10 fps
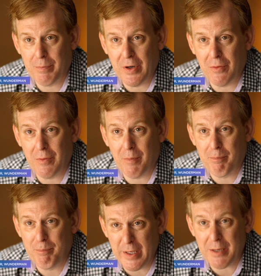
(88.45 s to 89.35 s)
A
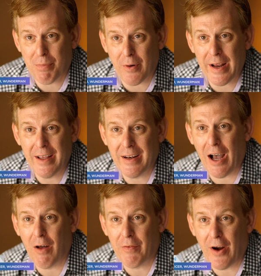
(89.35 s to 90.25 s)
big brand
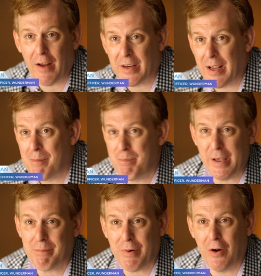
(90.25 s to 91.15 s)
out there having a
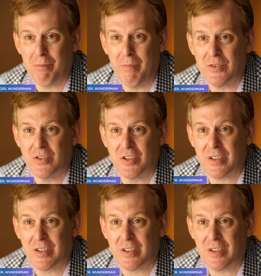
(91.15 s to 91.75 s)
big potent message,